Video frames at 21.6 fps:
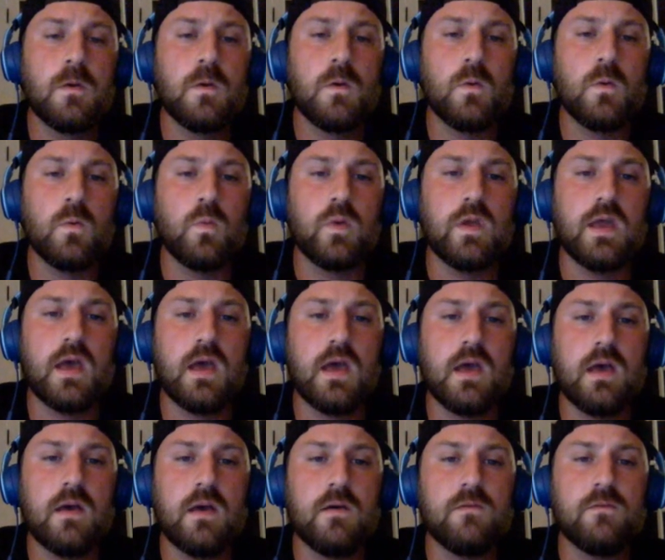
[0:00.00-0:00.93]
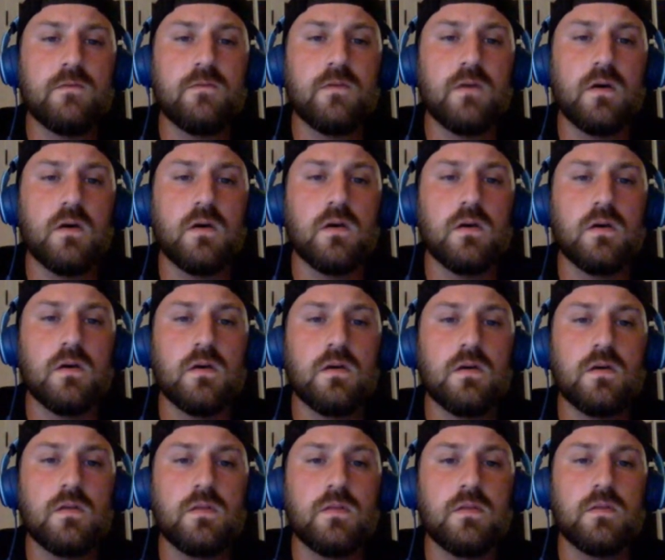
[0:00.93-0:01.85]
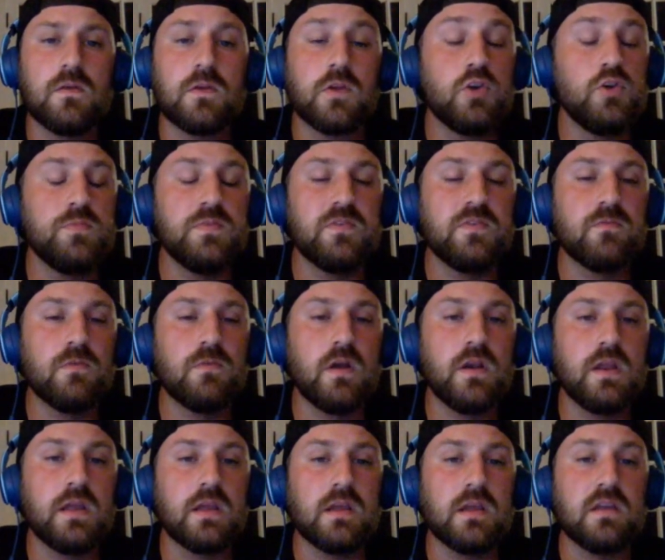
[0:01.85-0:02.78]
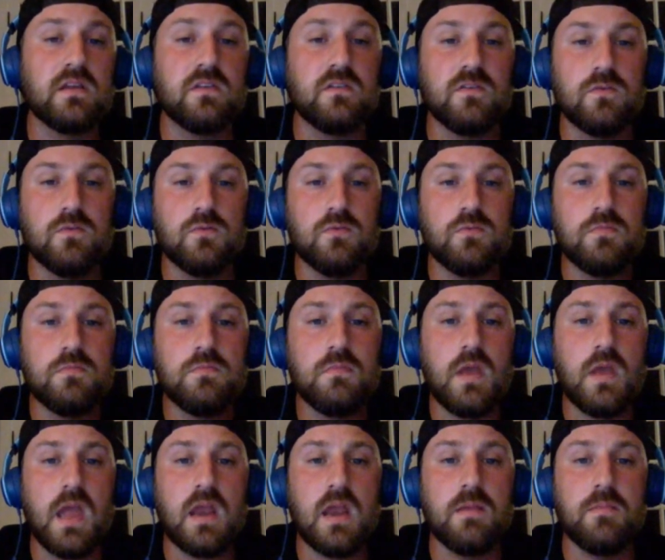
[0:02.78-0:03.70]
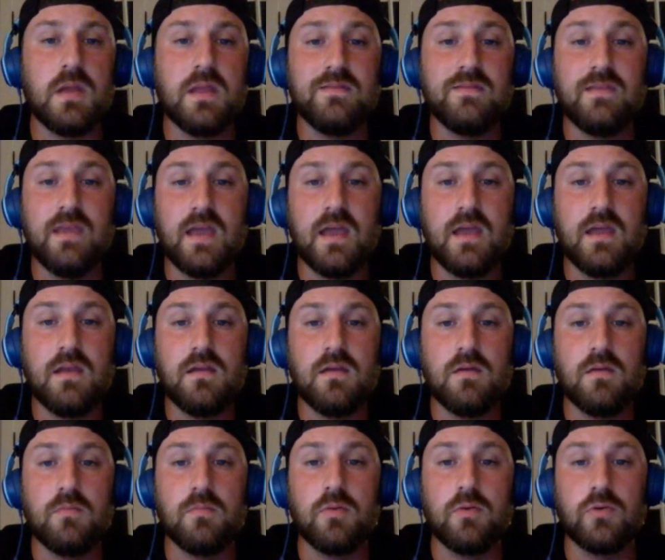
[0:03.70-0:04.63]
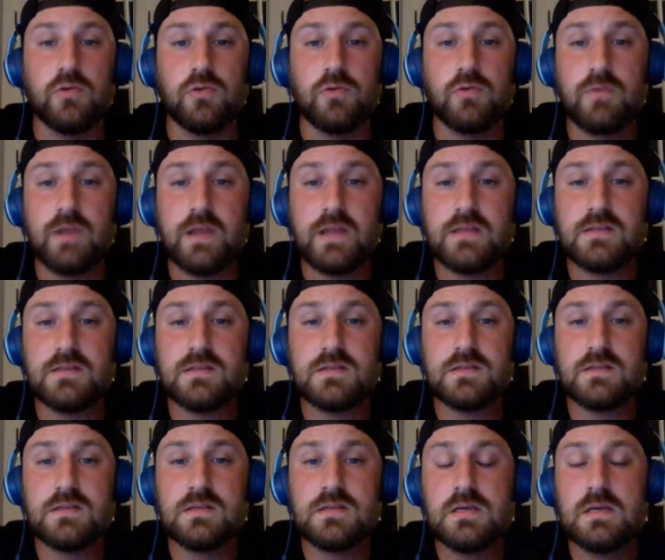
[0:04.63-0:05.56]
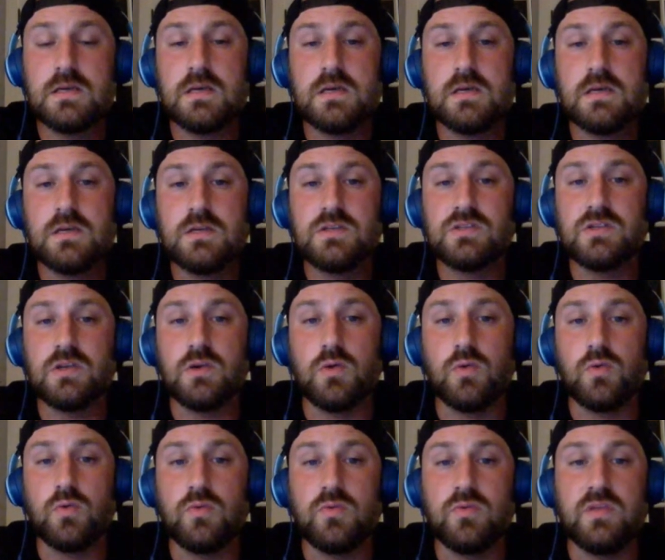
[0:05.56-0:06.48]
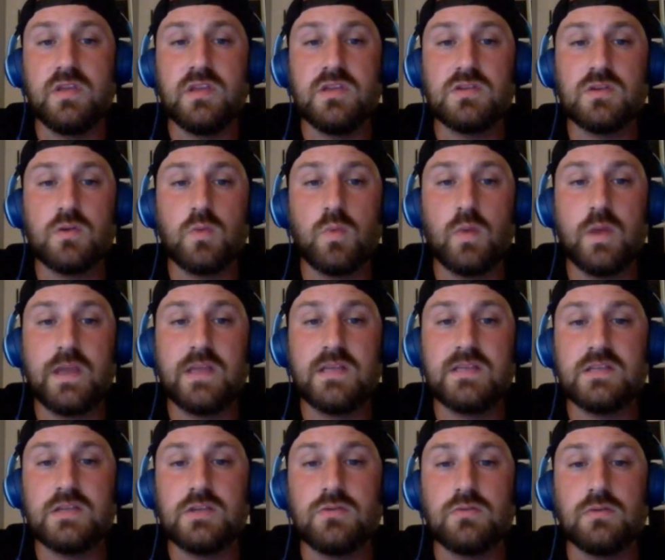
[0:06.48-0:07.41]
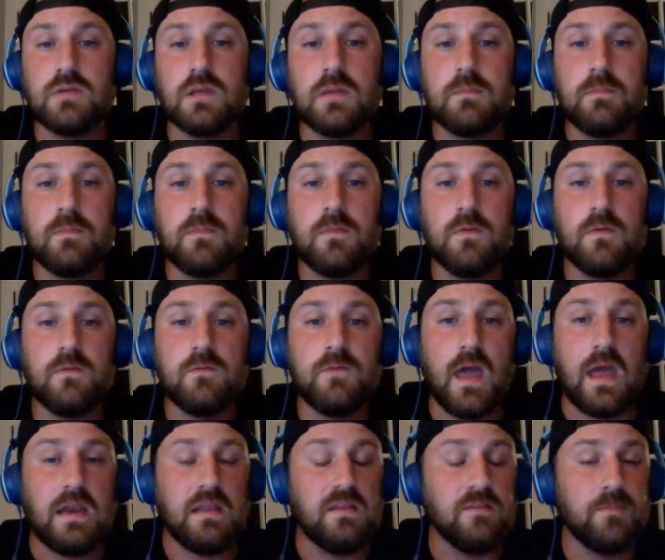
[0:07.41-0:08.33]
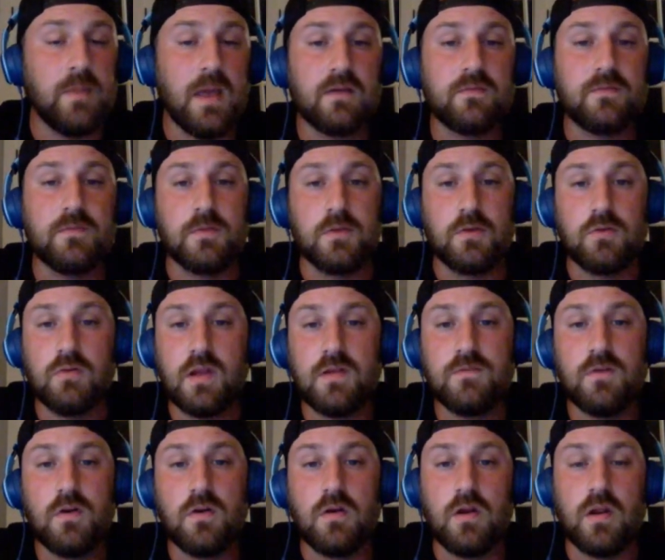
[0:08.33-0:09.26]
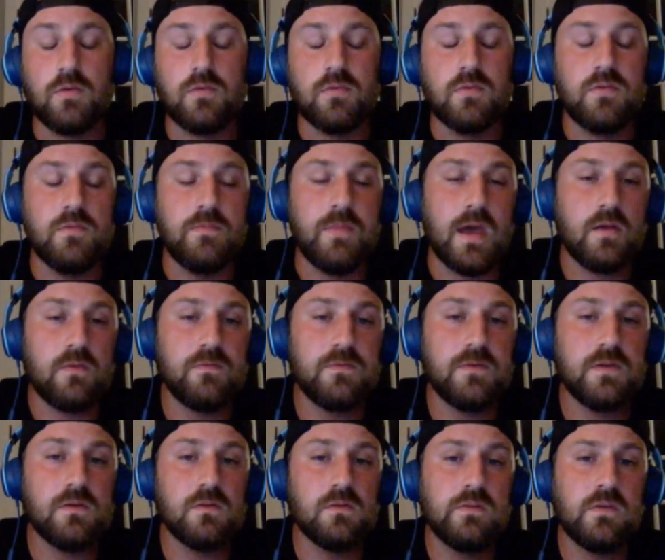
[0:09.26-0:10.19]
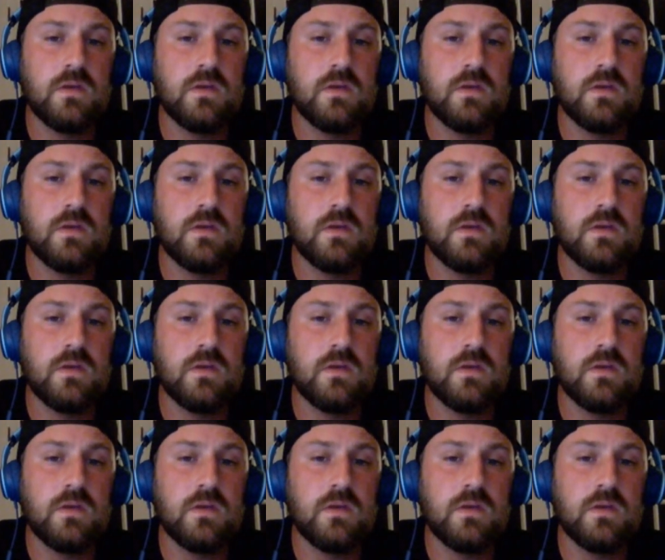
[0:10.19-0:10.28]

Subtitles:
We have the cube is running Exhume, Animate Dead, Umbroil Rites. So these are ways that you can get your fatties back from the graveyard out on the battlefield.